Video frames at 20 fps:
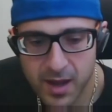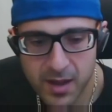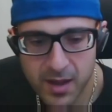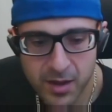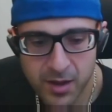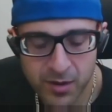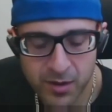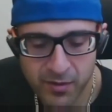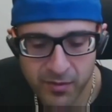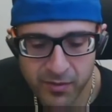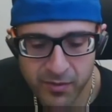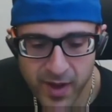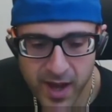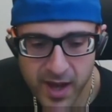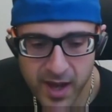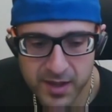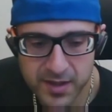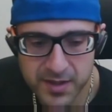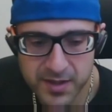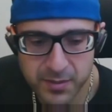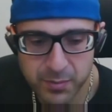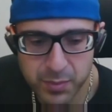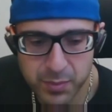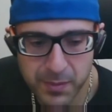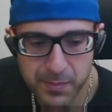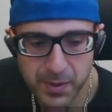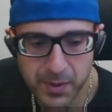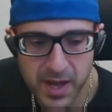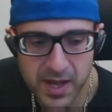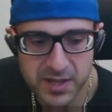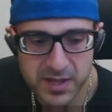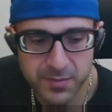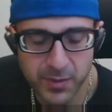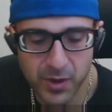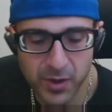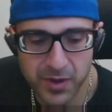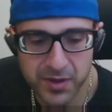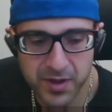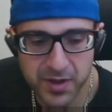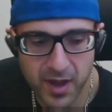in fact, people ask me all
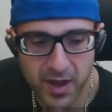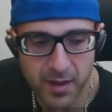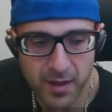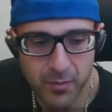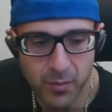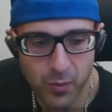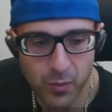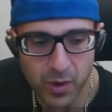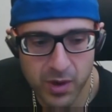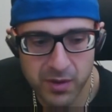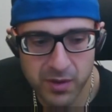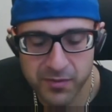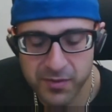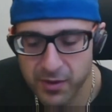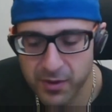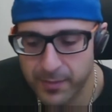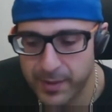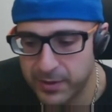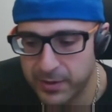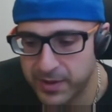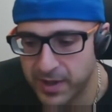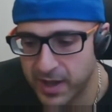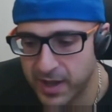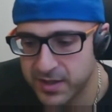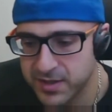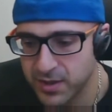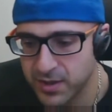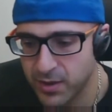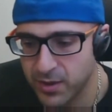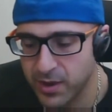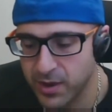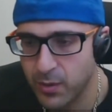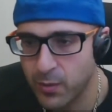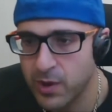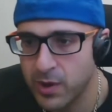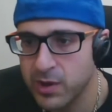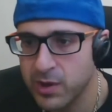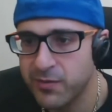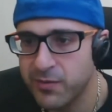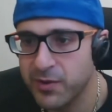the time, what do you feel about diet soda? What
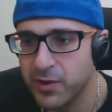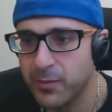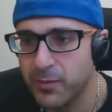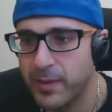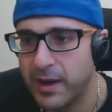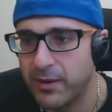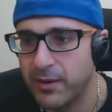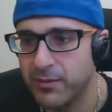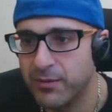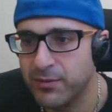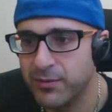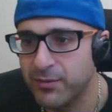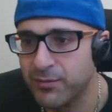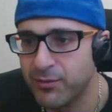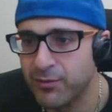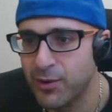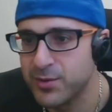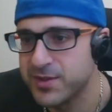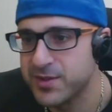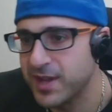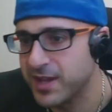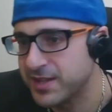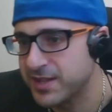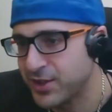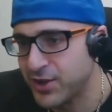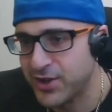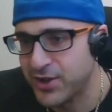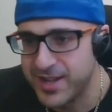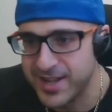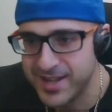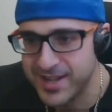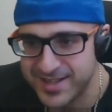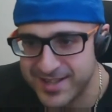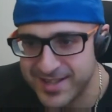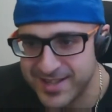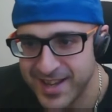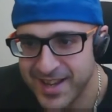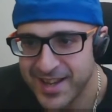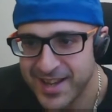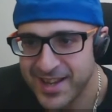do you feel about Rosette's cookies?
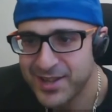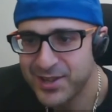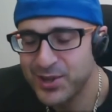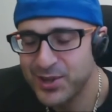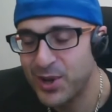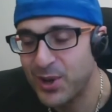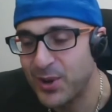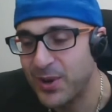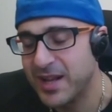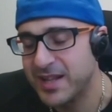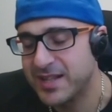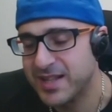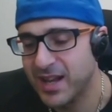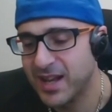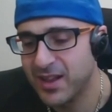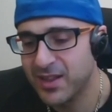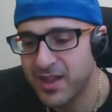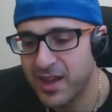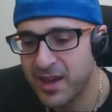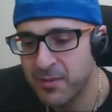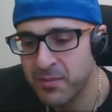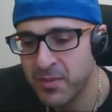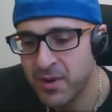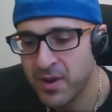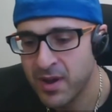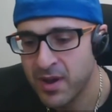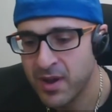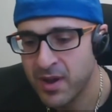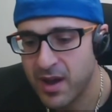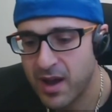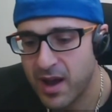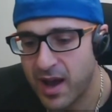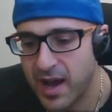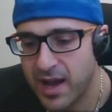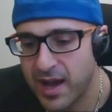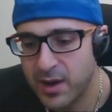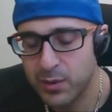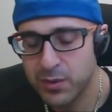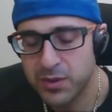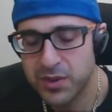Yeah. You know, and I tell them, I
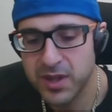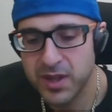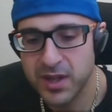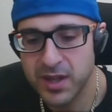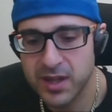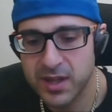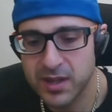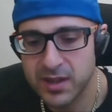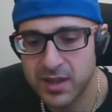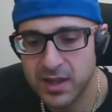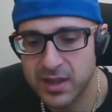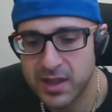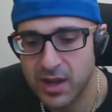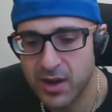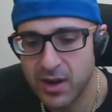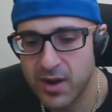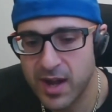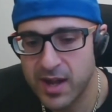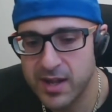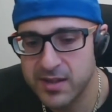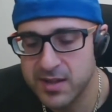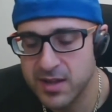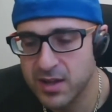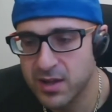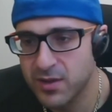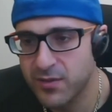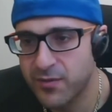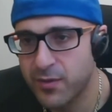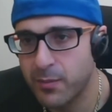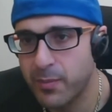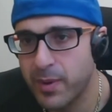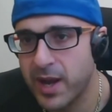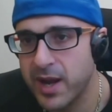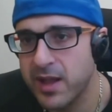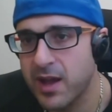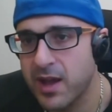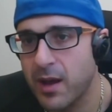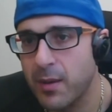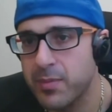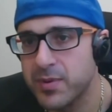don't think that they're an ideal for body
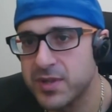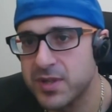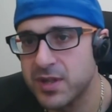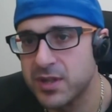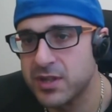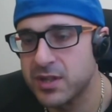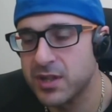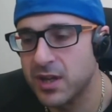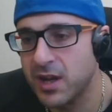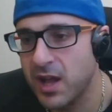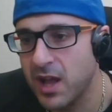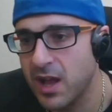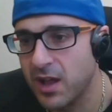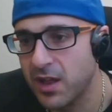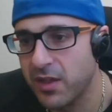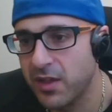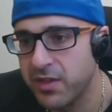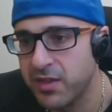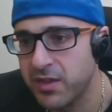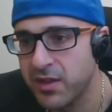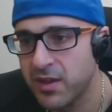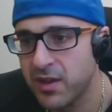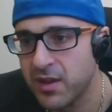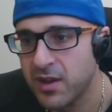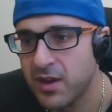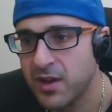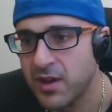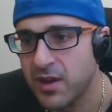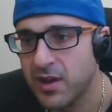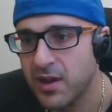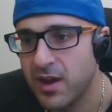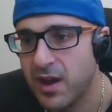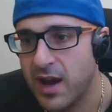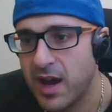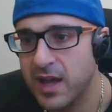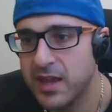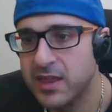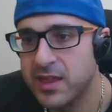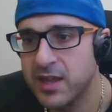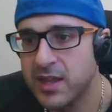composition and health.
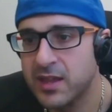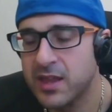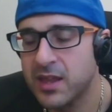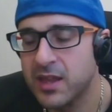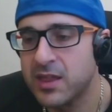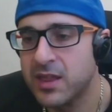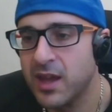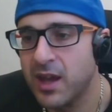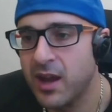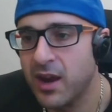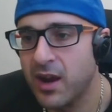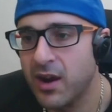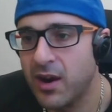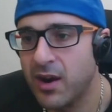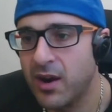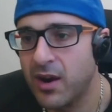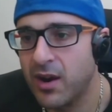I think that they're